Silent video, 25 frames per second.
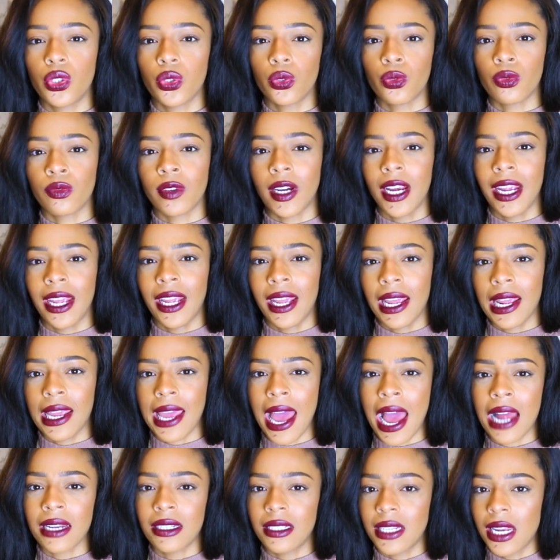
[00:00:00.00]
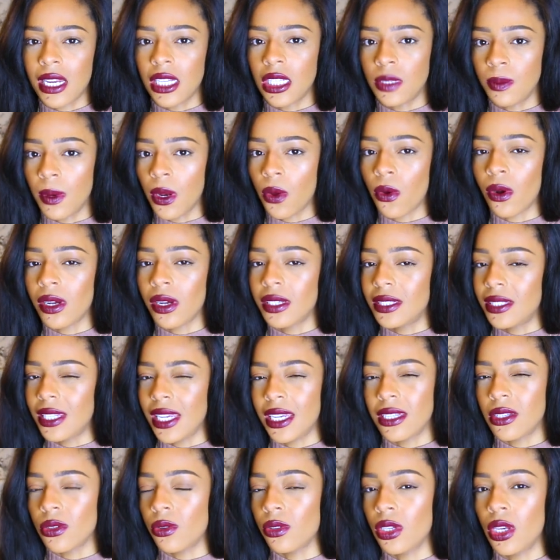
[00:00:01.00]
jewelry, it can tend to be quite
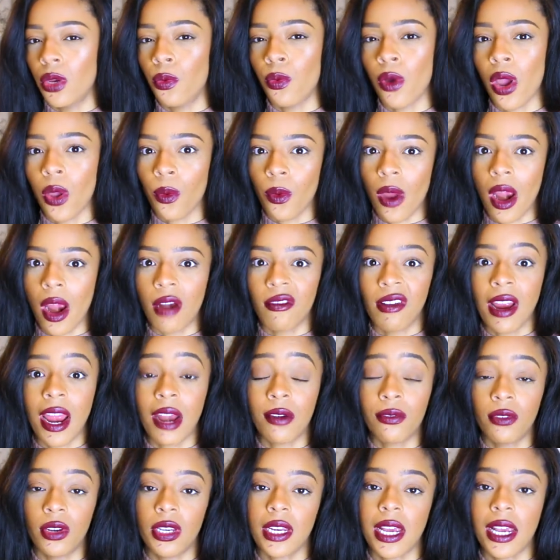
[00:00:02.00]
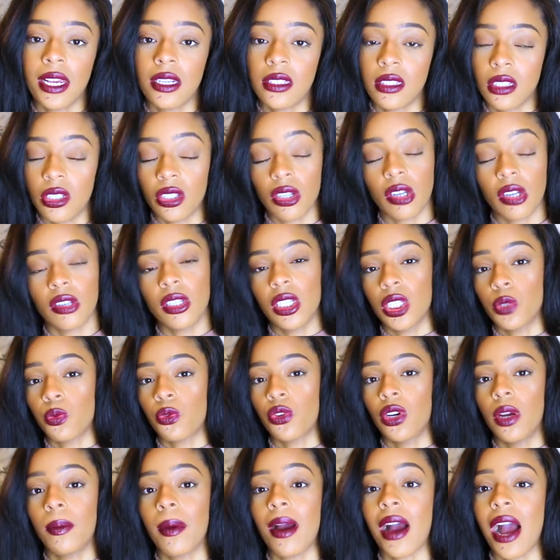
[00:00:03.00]
seasonal, and you won't wear it every day, so you don't need to
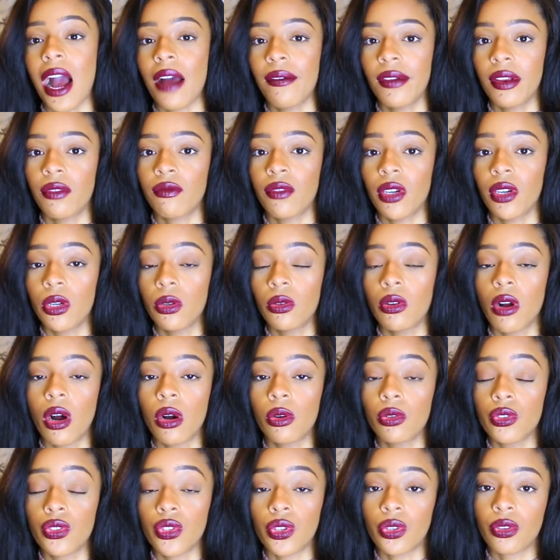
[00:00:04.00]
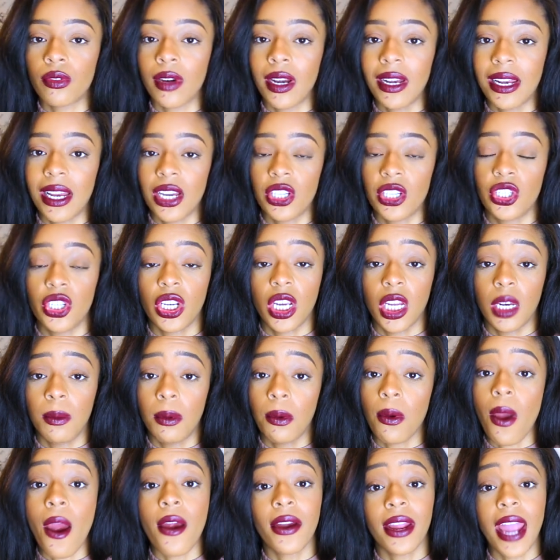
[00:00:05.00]
worry about having real gold jewelry unless you're going to
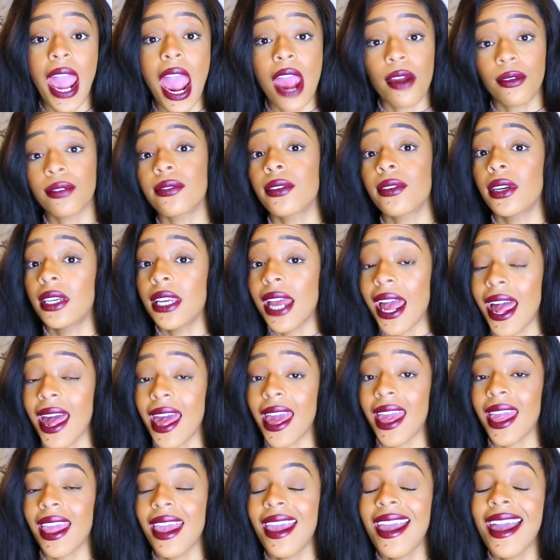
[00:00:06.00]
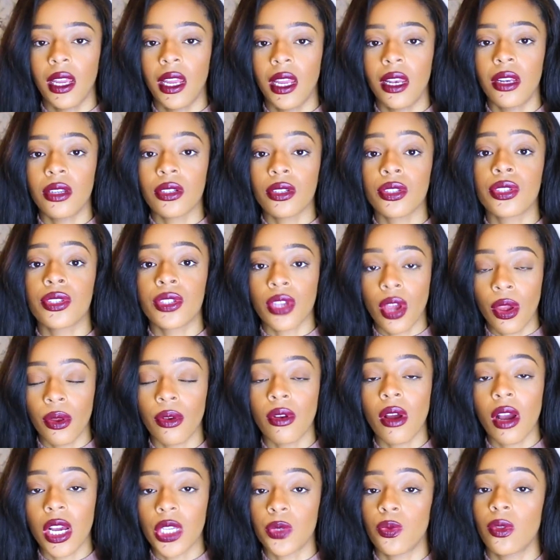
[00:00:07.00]
be wearing it every day. It looks so
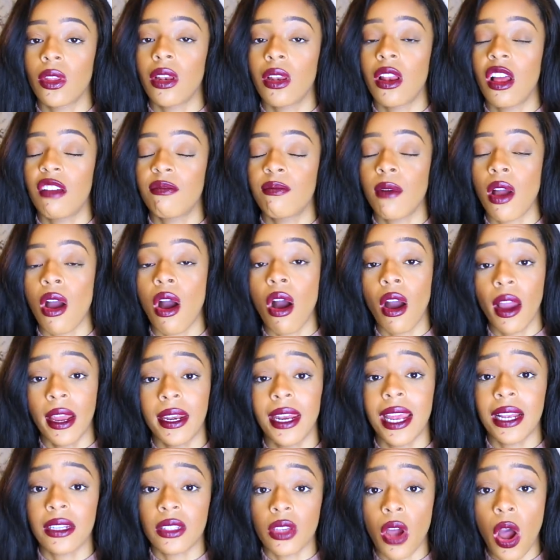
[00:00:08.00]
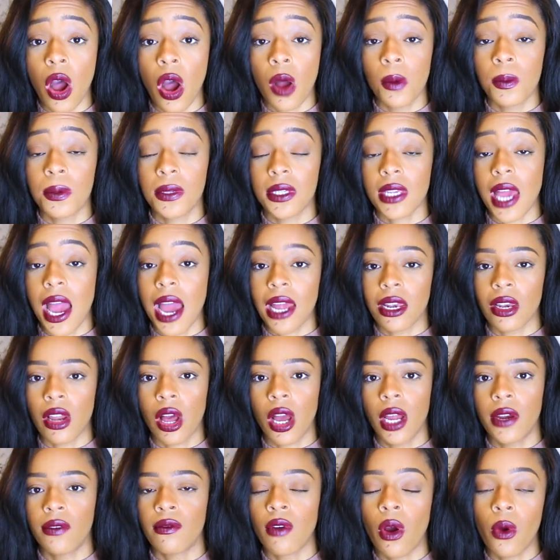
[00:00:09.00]
nice with a lot of my high neck tops and
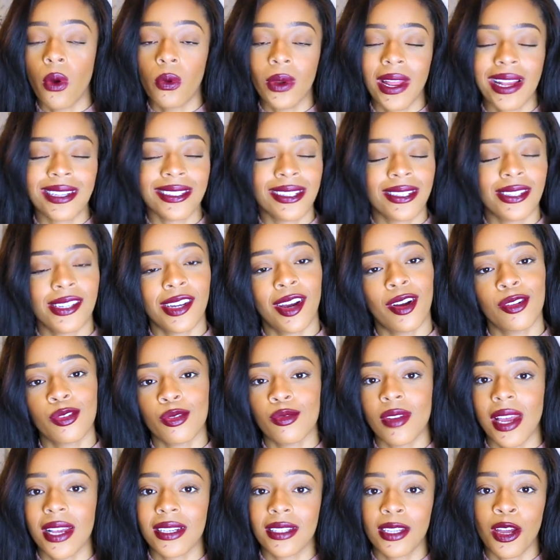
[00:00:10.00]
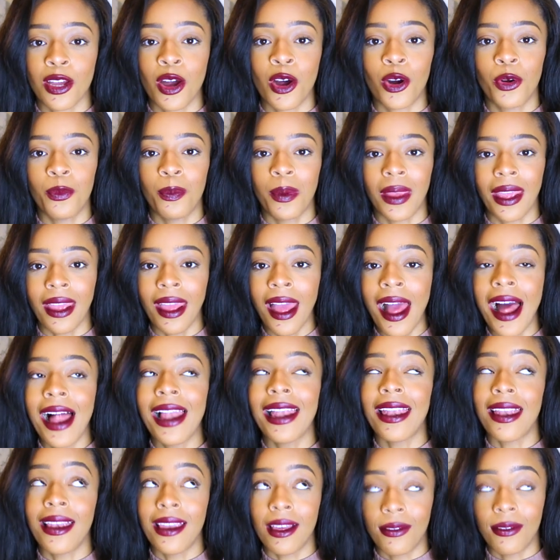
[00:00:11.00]
like roll necks and turtlenecks that I'll be
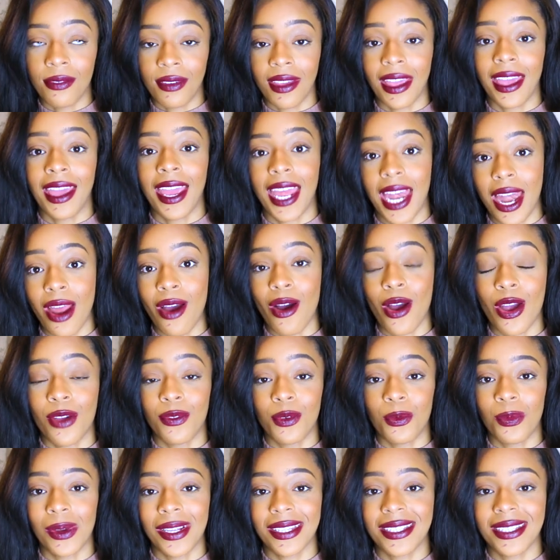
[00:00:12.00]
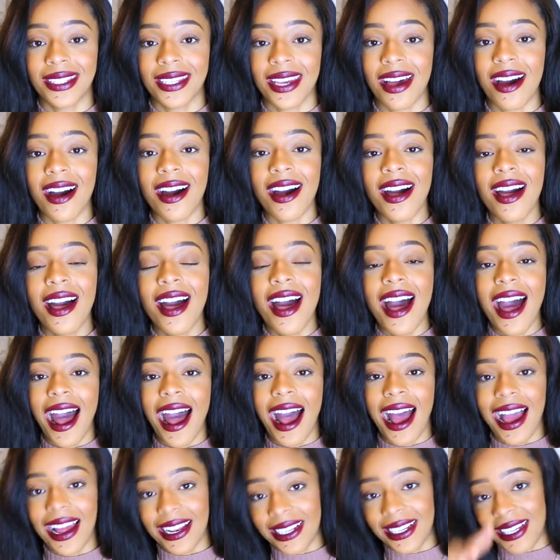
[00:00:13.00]
living in over winter.
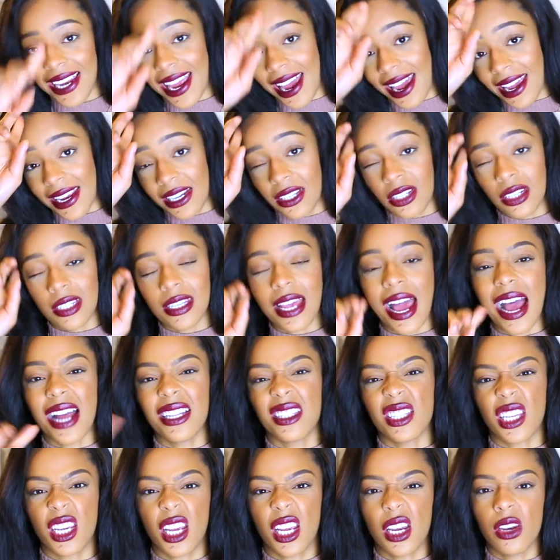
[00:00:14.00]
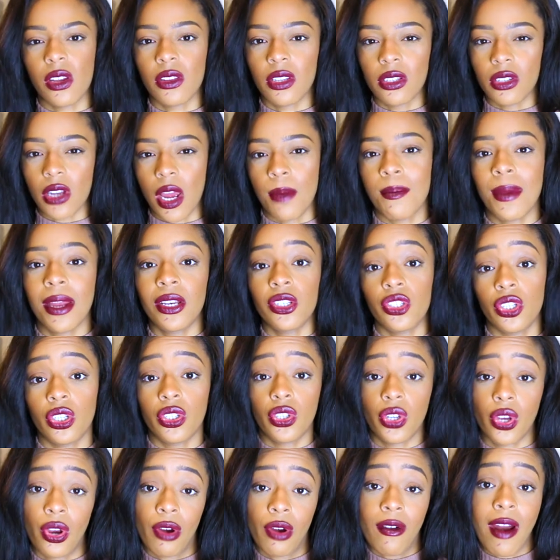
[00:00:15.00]
And yeah, it just adds like another
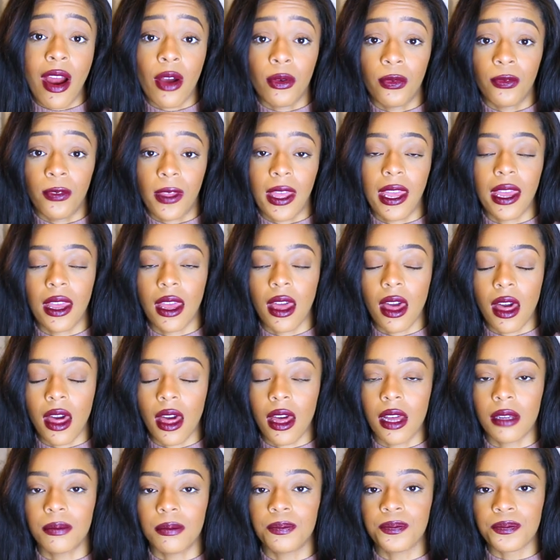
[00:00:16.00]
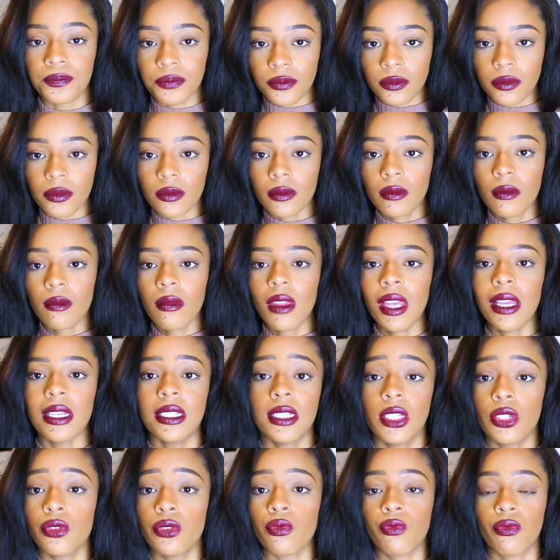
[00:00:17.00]
dimension to your outfit.
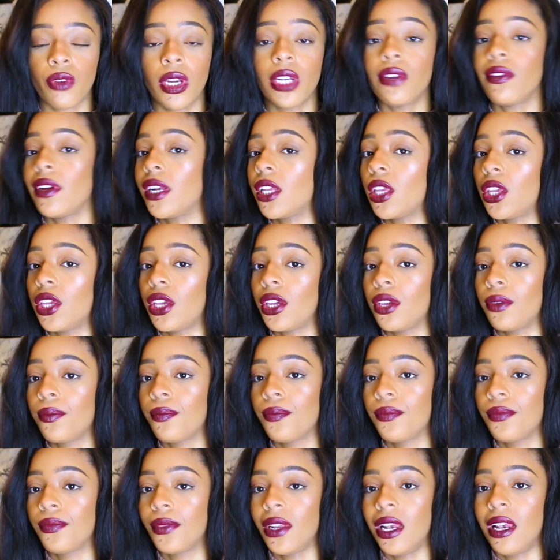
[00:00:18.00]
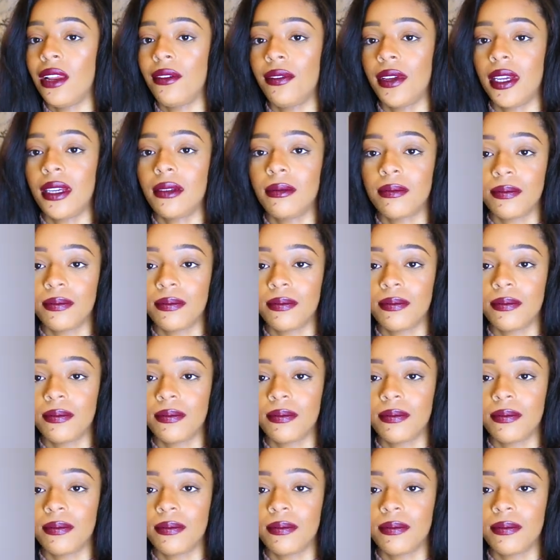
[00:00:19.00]
This is really cute. Love it.